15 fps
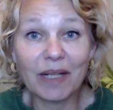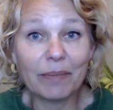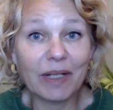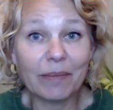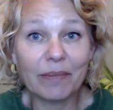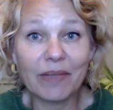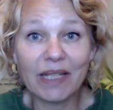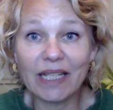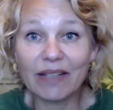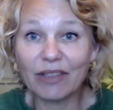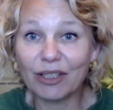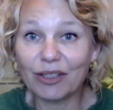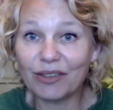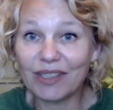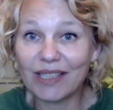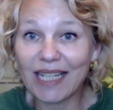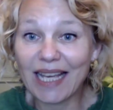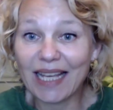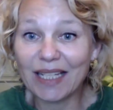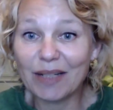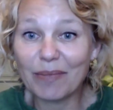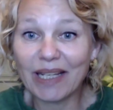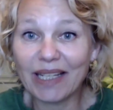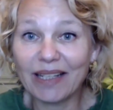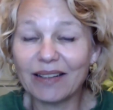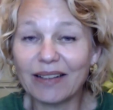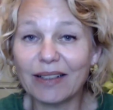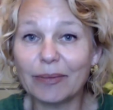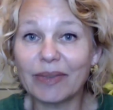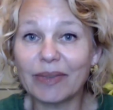my mum never used any
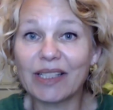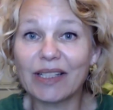makeup.